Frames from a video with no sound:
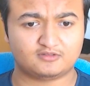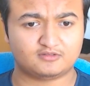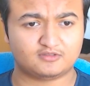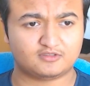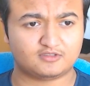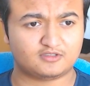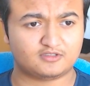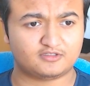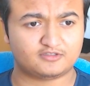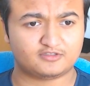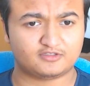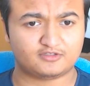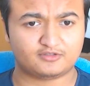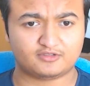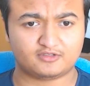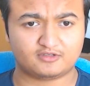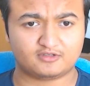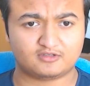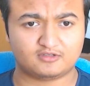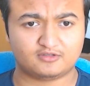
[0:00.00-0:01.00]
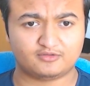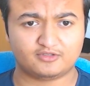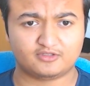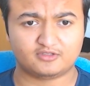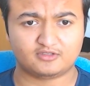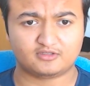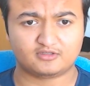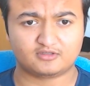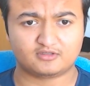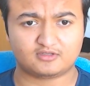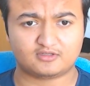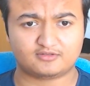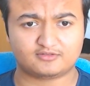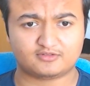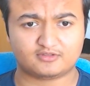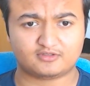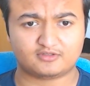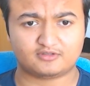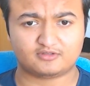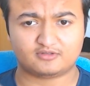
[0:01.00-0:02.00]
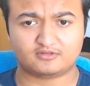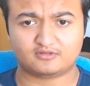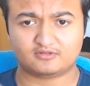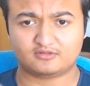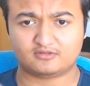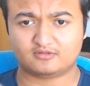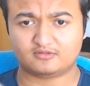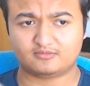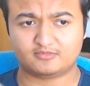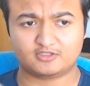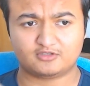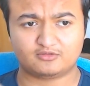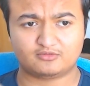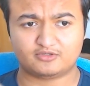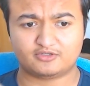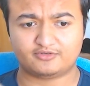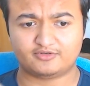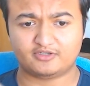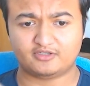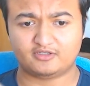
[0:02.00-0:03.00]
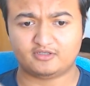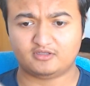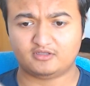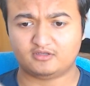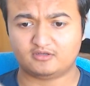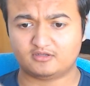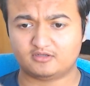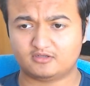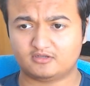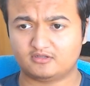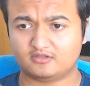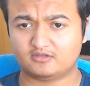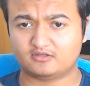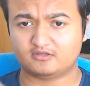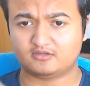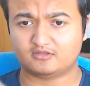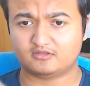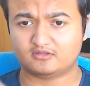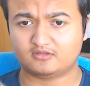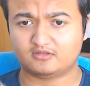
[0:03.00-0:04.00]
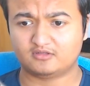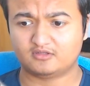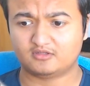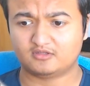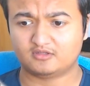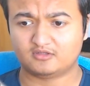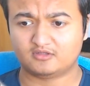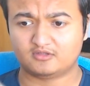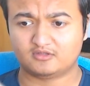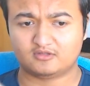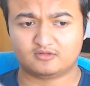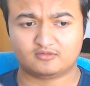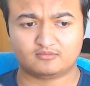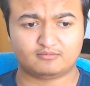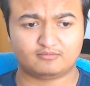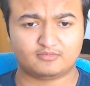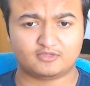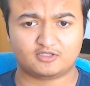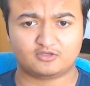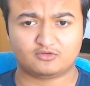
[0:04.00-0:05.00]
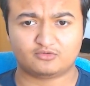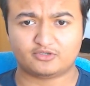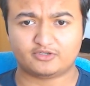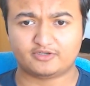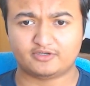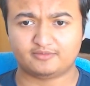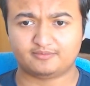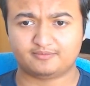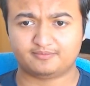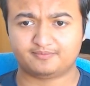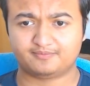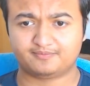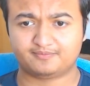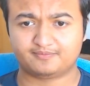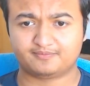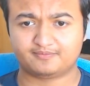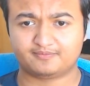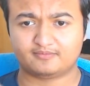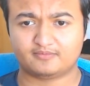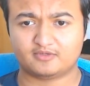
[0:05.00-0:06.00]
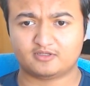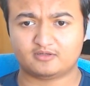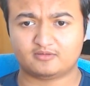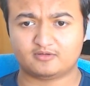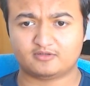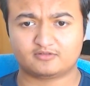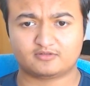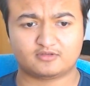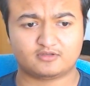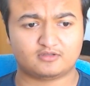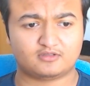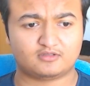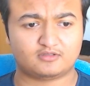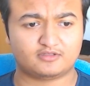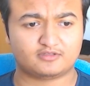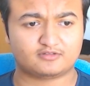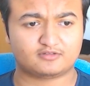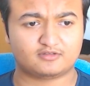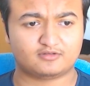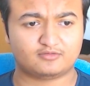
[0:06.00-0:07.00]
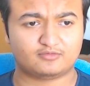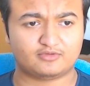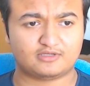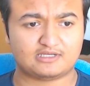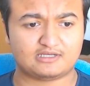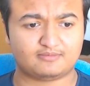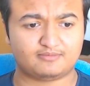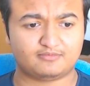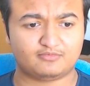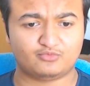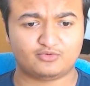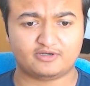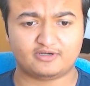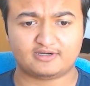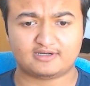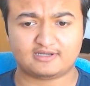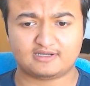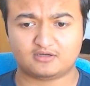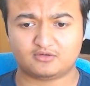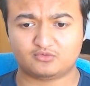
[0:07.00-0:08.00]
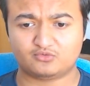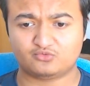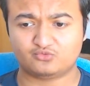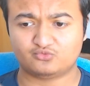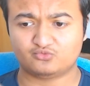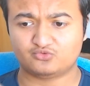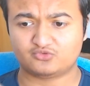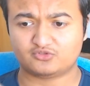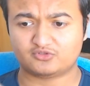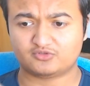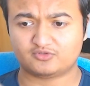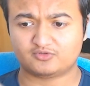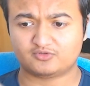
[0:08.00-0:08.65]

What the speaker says: Is it not included in Cloud? BigQuery, BigQuery, MySQL, that's the app warehouse.